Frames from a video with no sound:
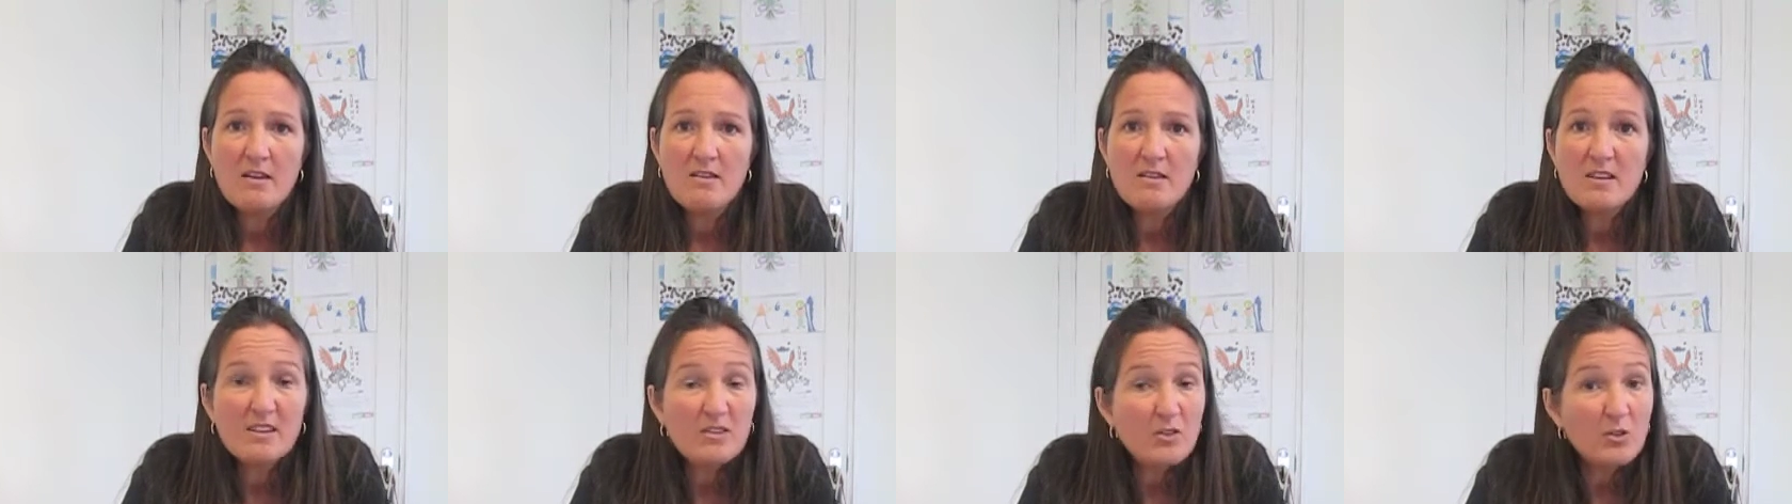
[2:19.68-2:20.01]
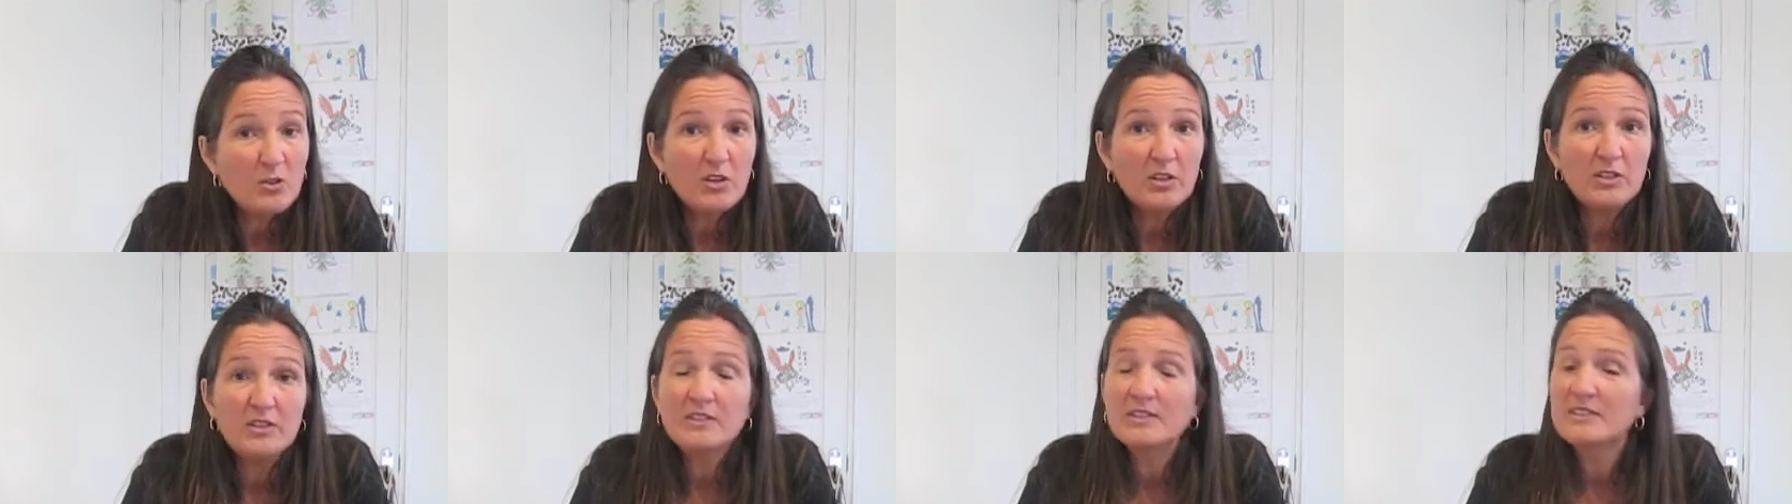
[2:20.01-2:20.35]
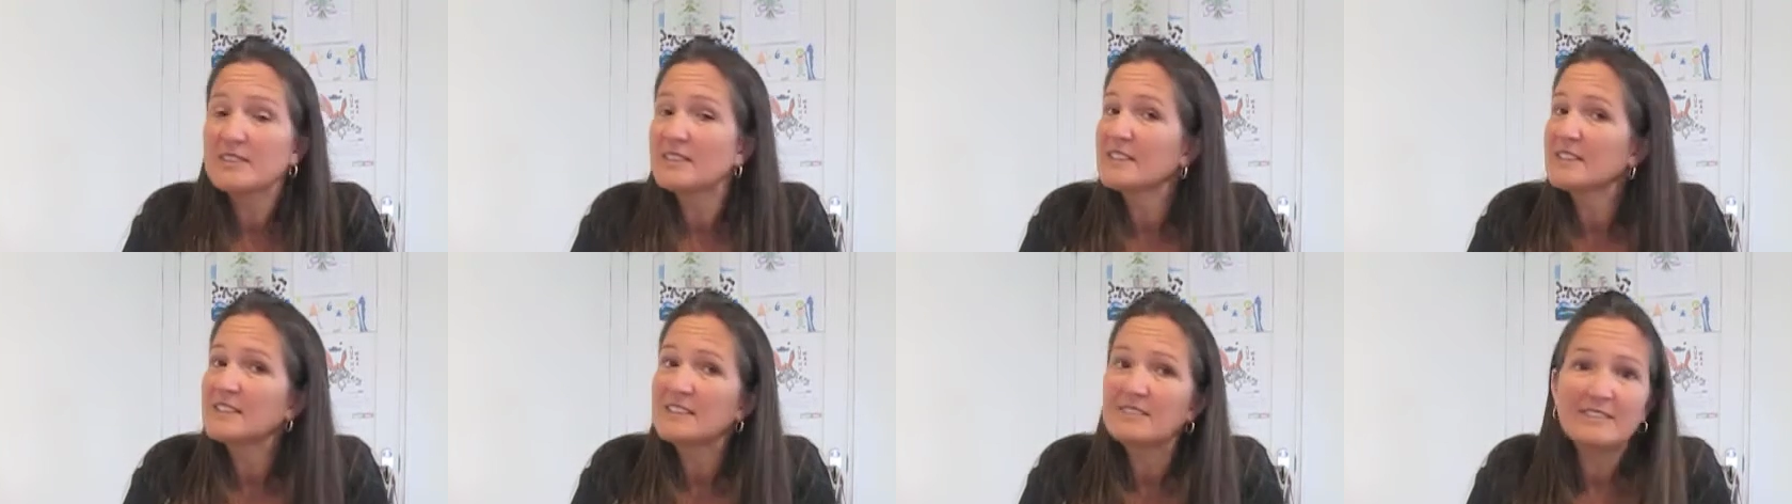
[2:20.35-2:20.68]
In all
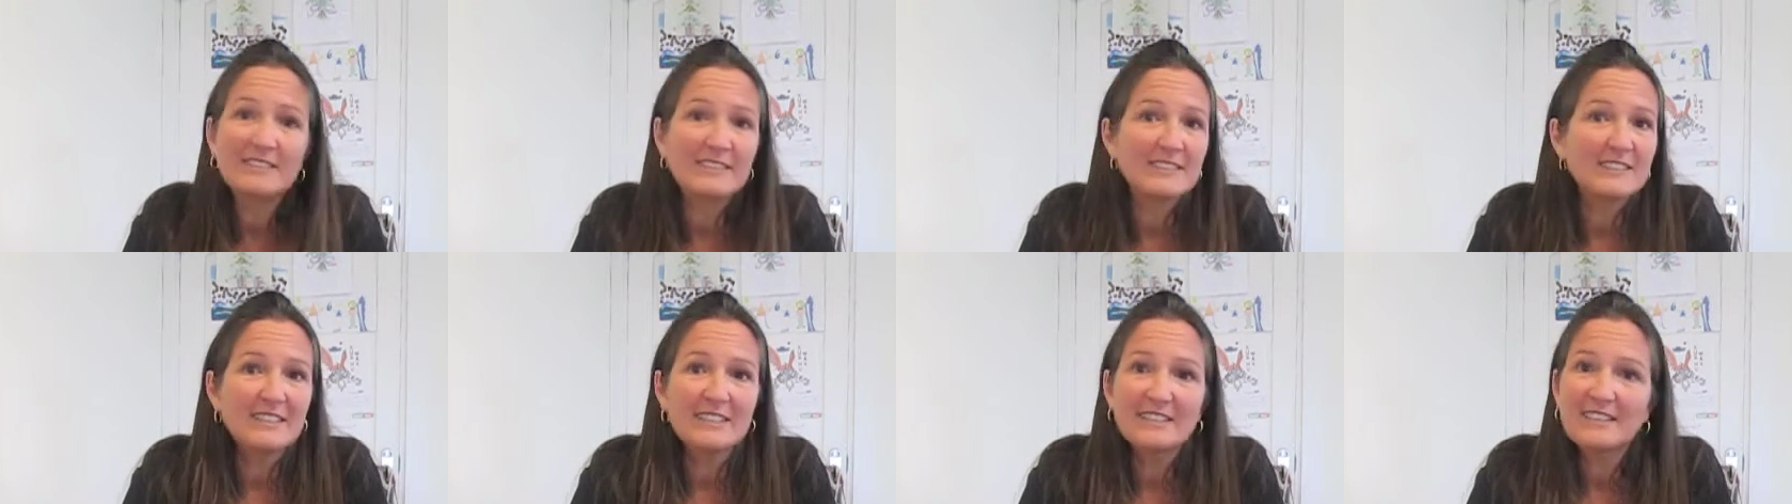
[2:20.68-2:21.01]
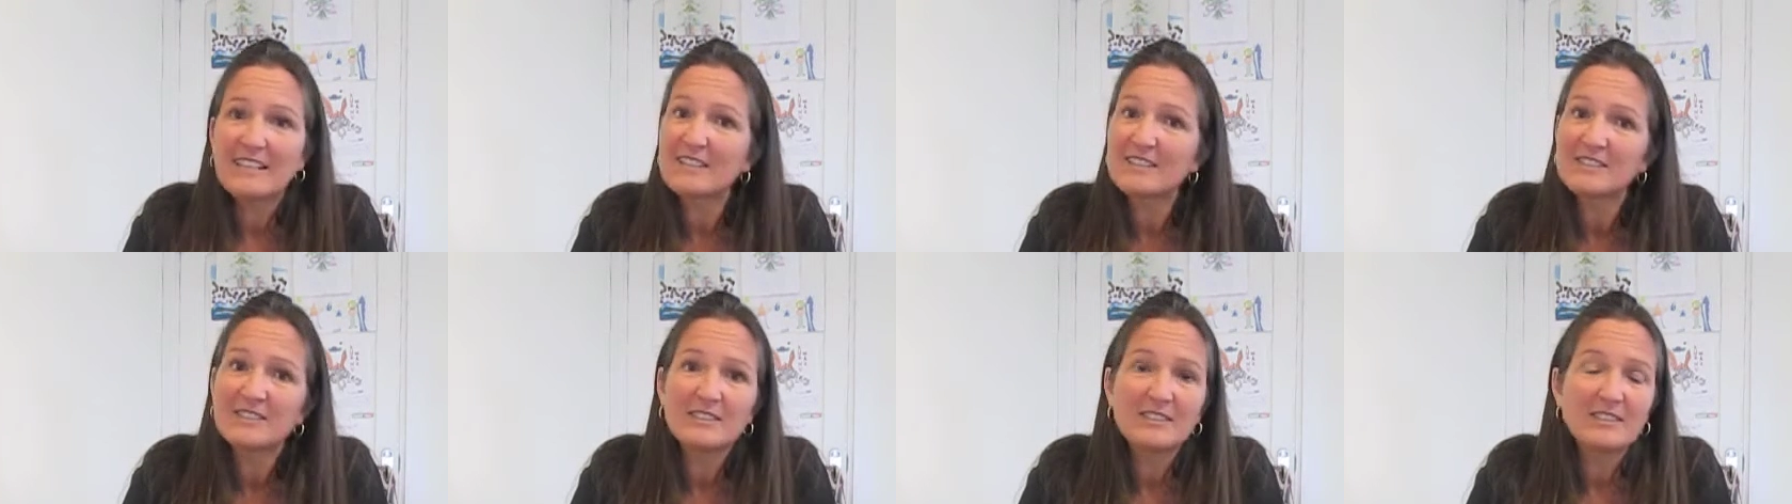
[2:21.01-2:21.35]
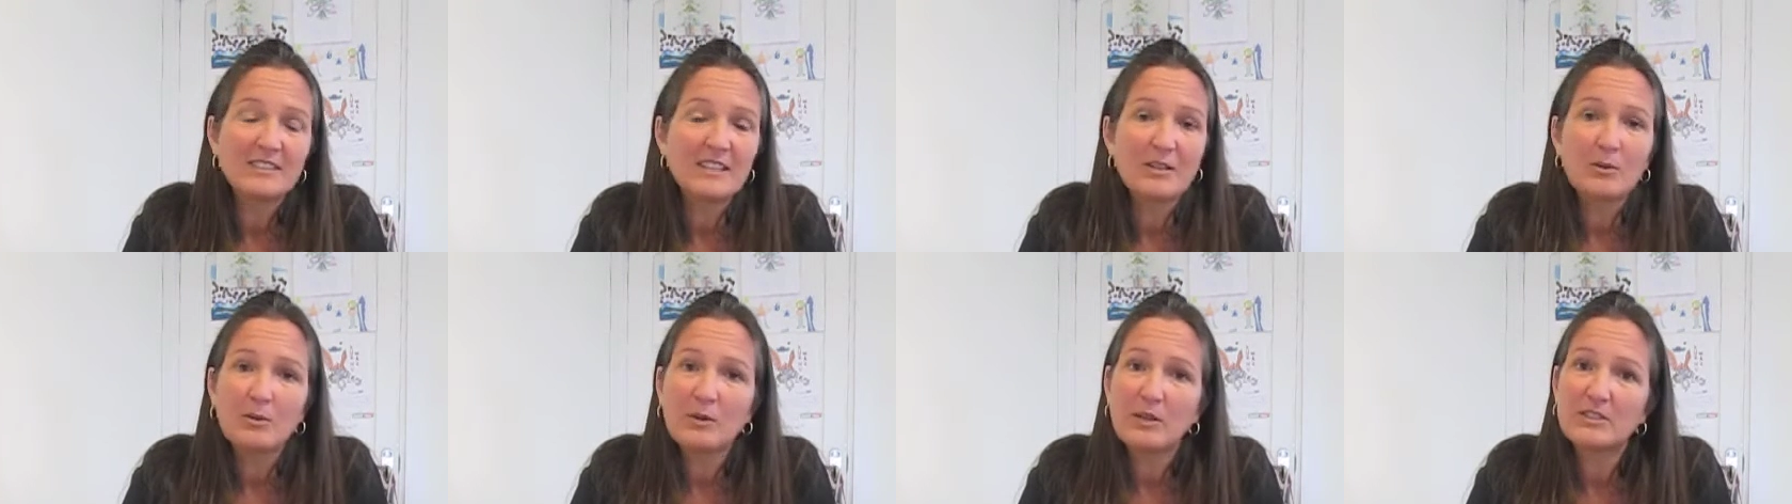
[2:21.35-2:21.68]
honesty, there isn't an answer to
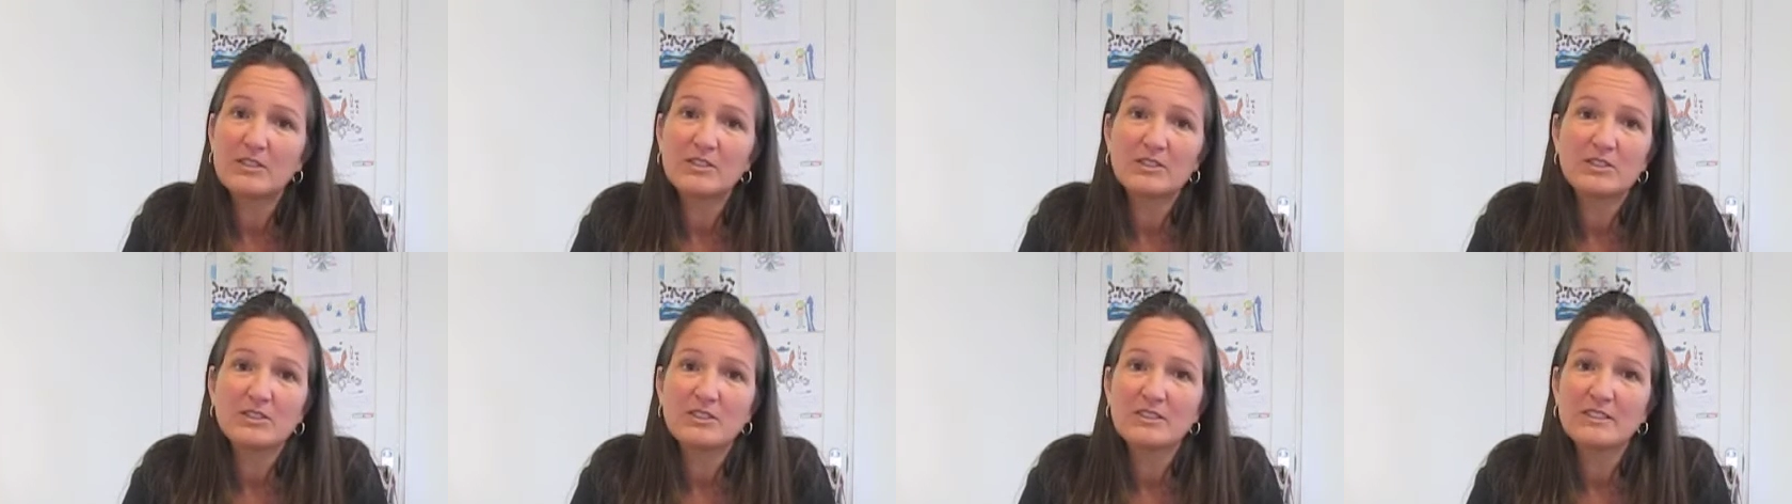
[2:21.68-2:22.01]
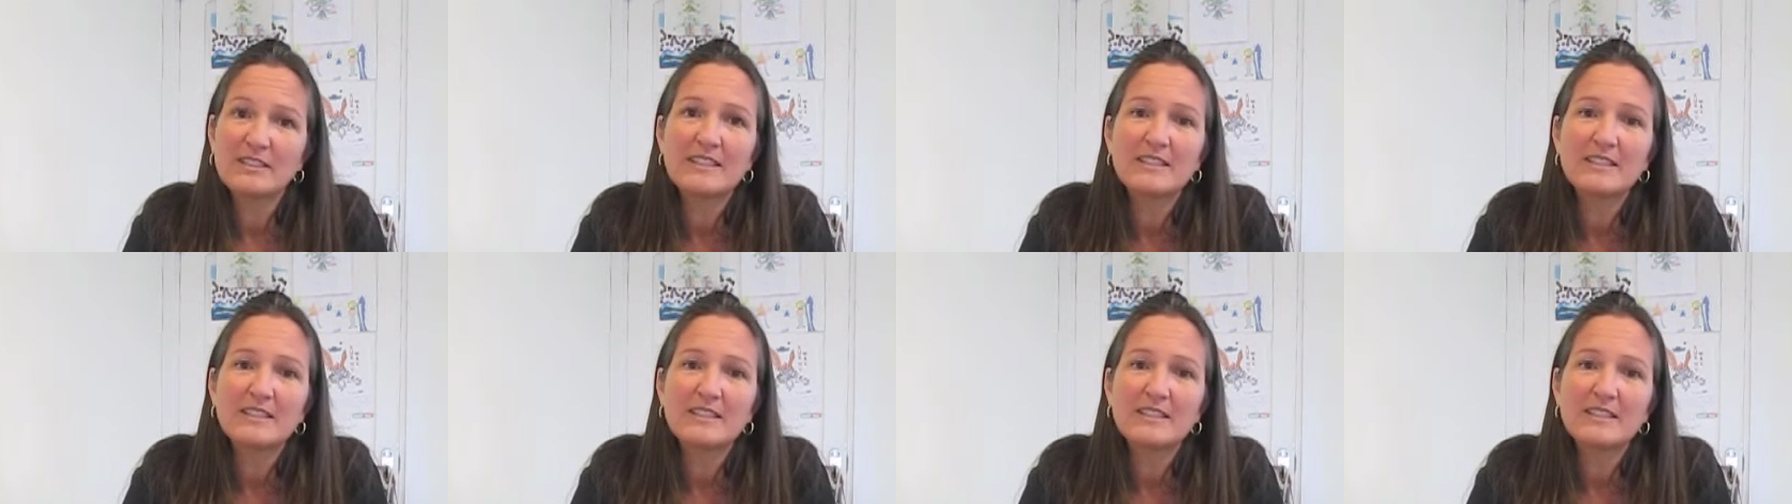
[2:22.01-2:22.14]
that question.